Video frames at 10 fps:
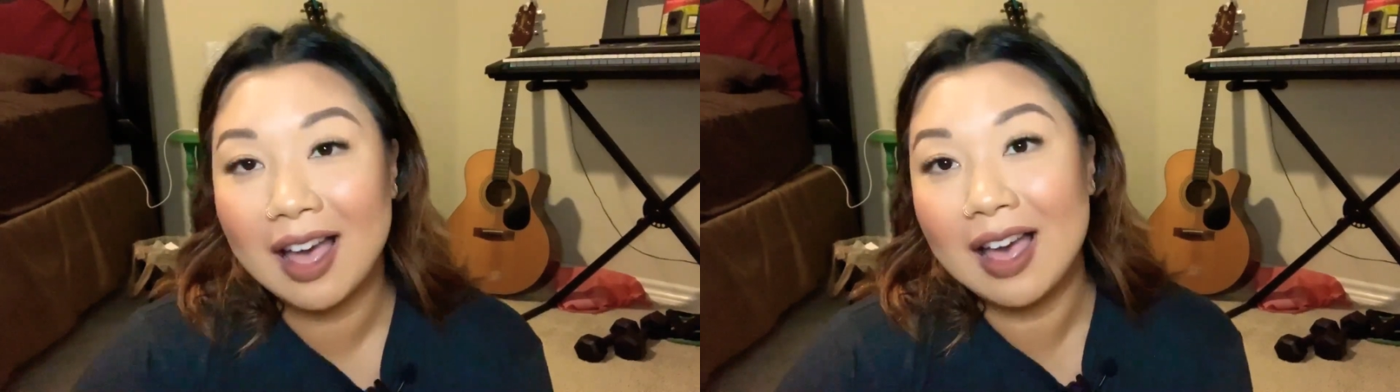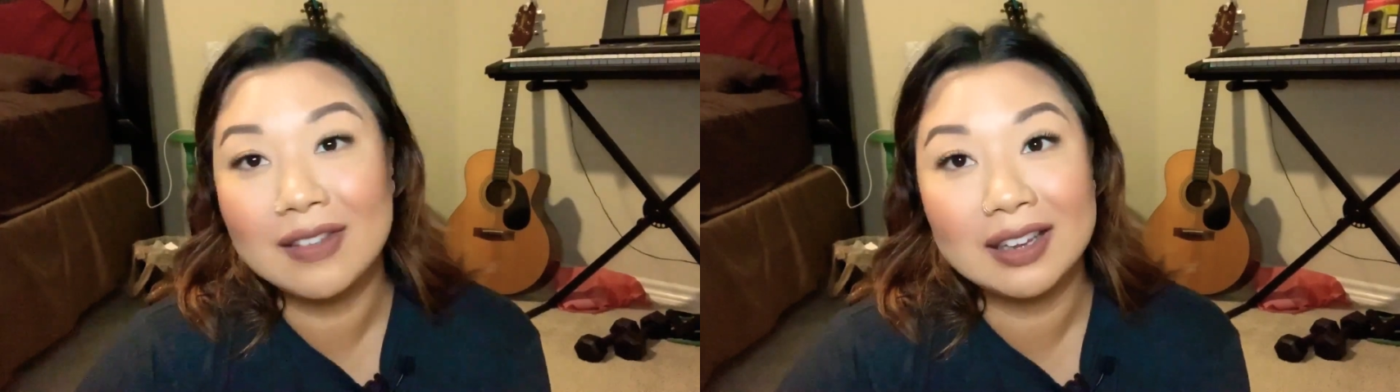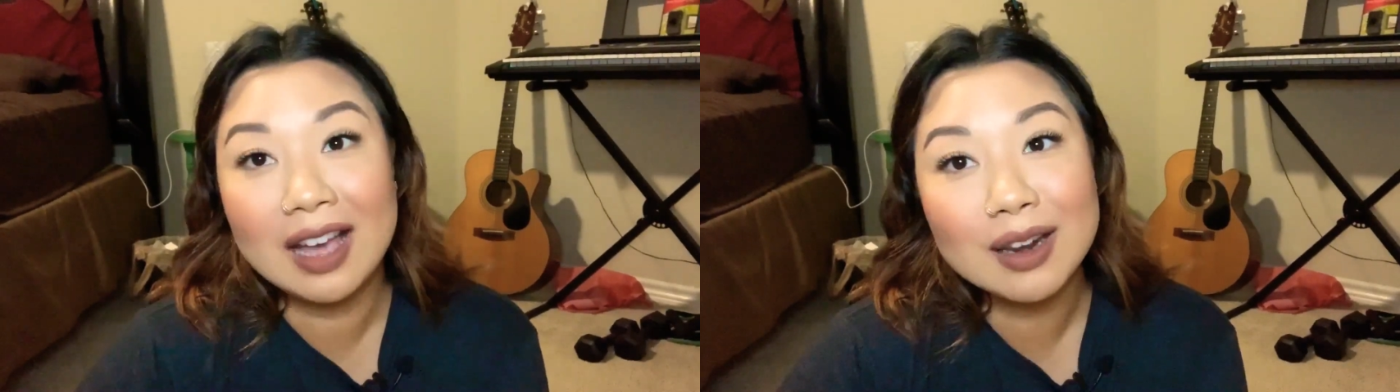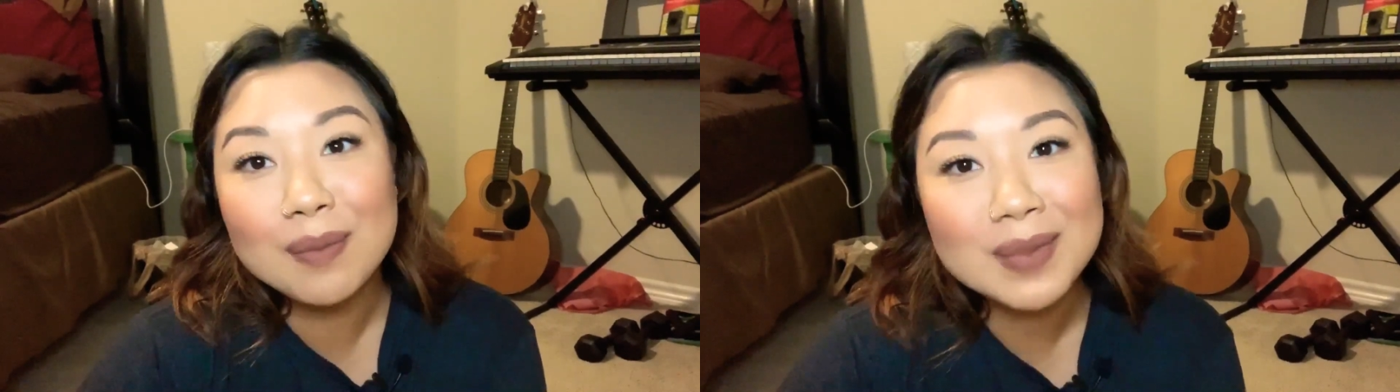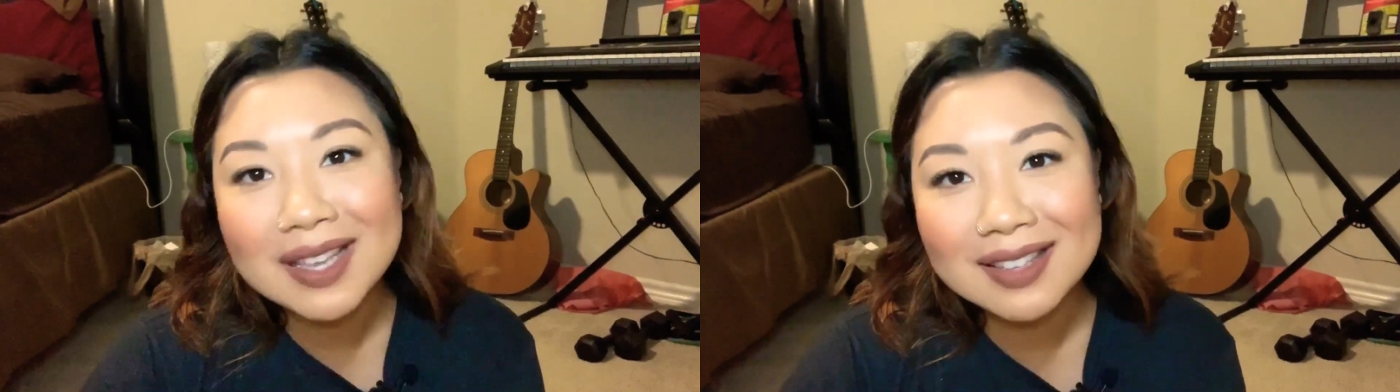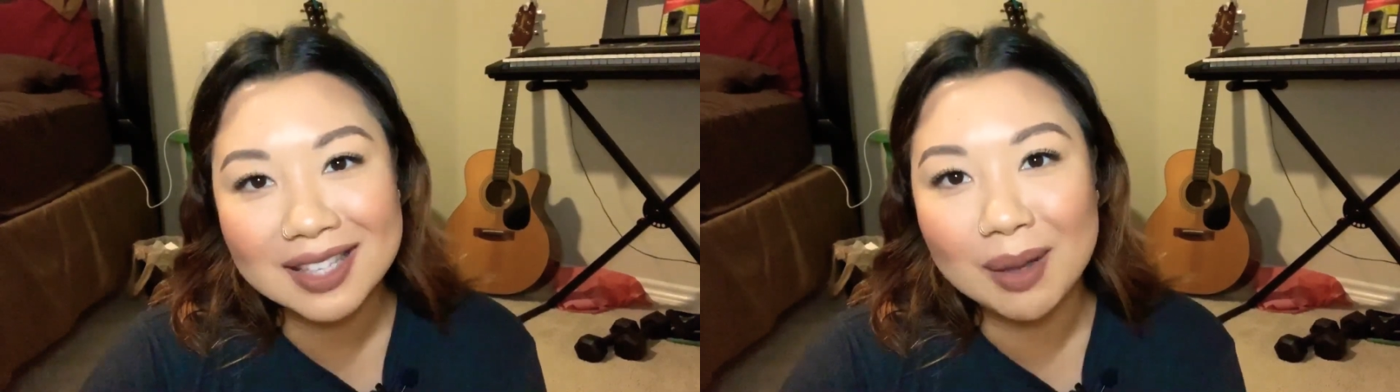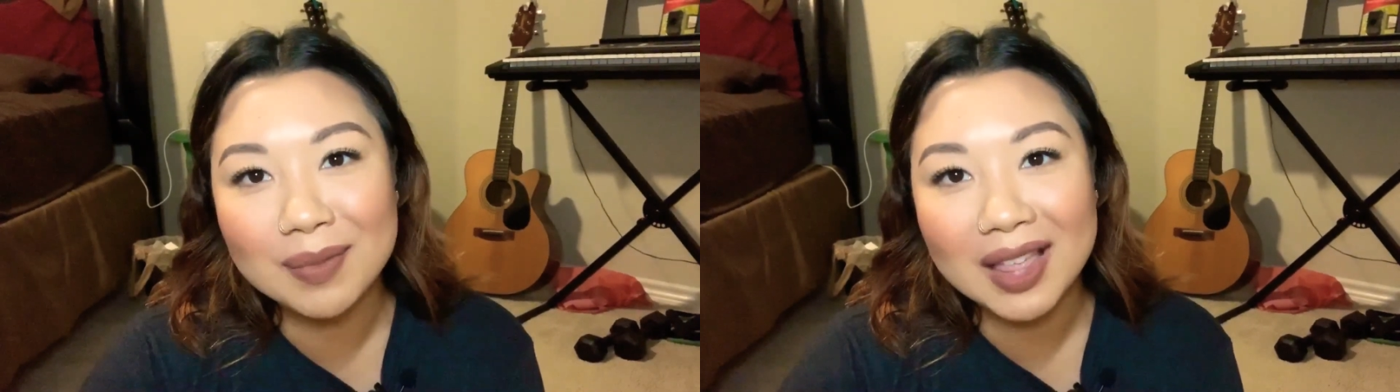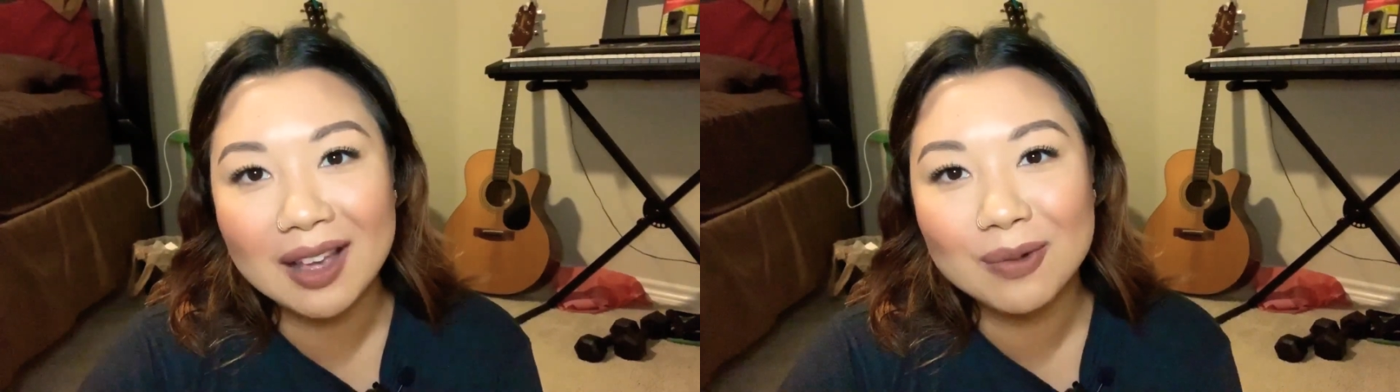that kind of means
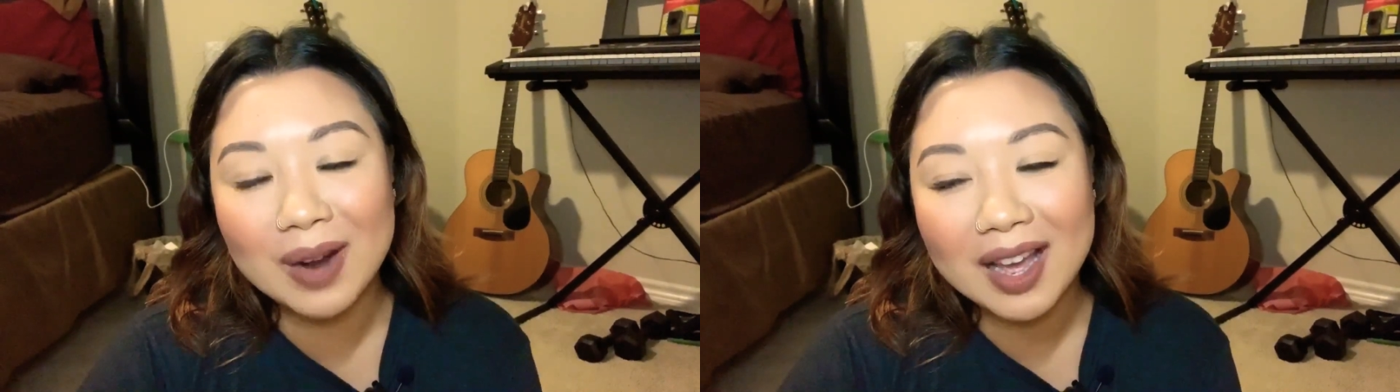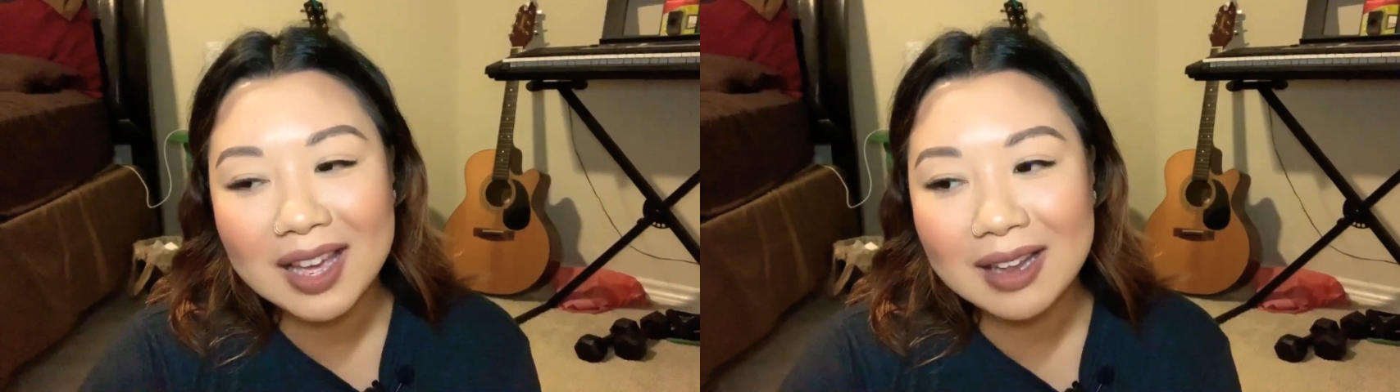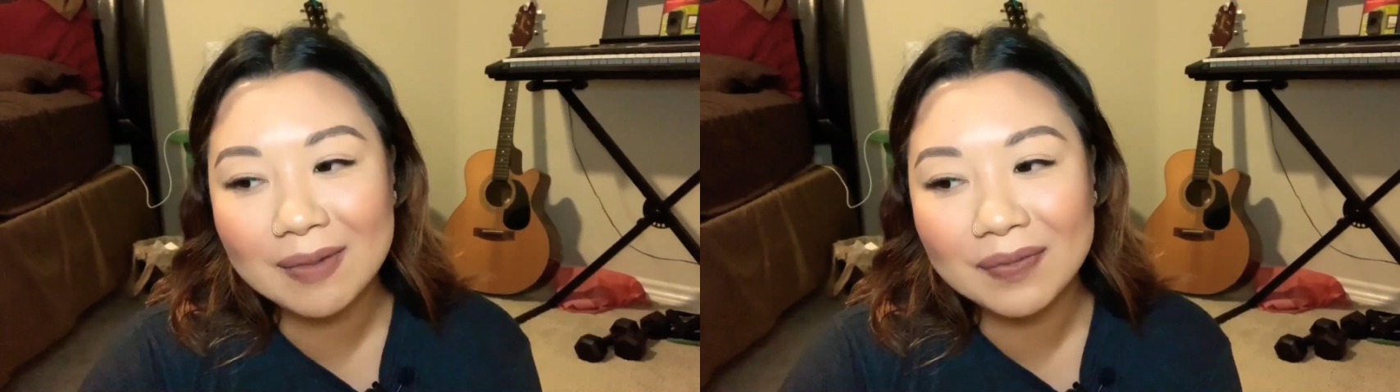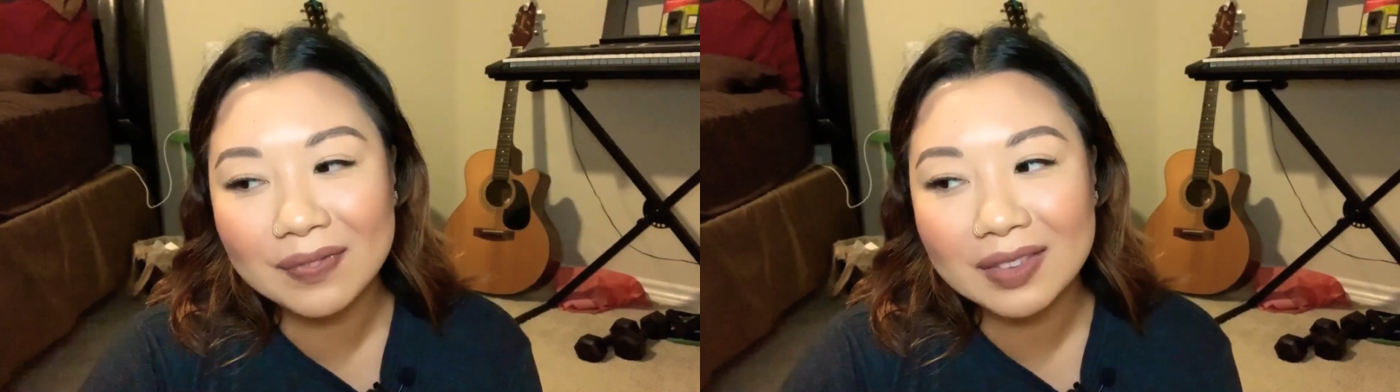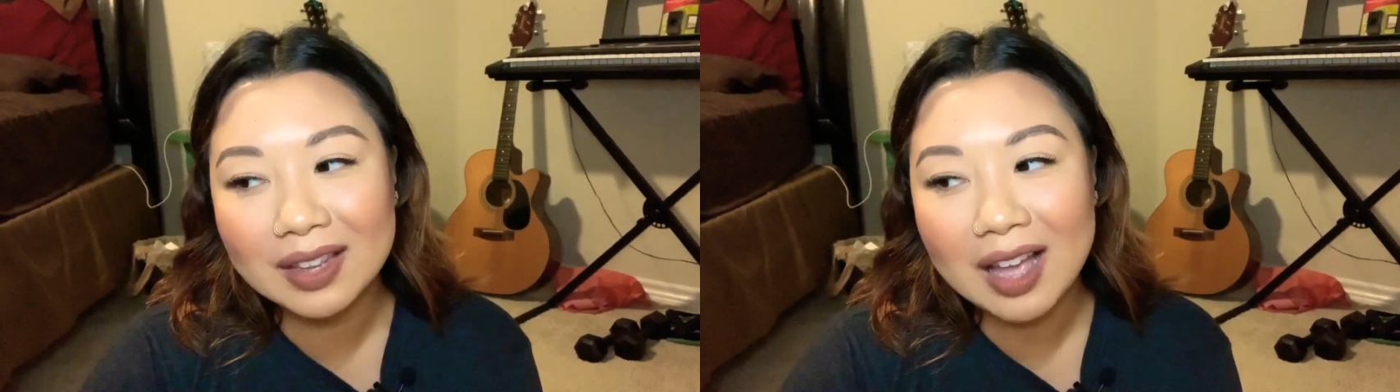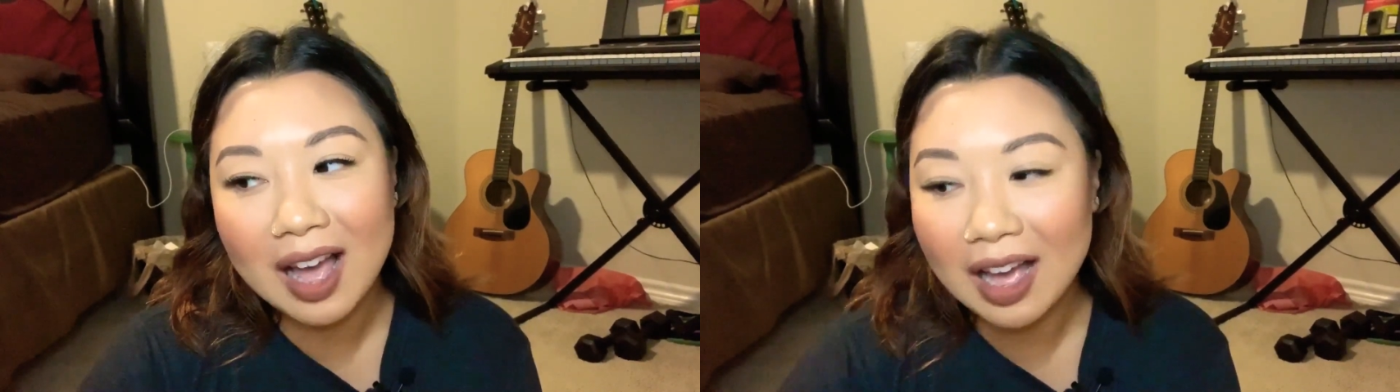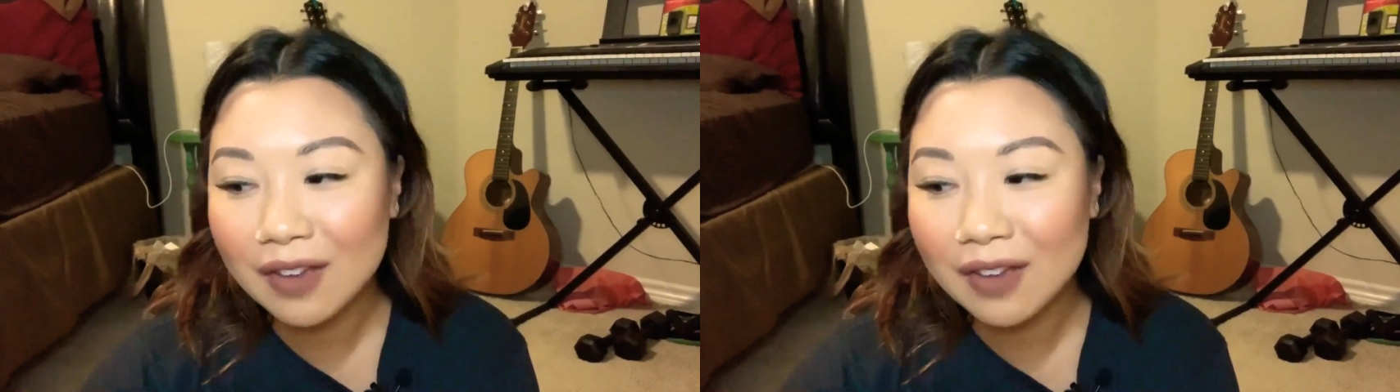something, right? I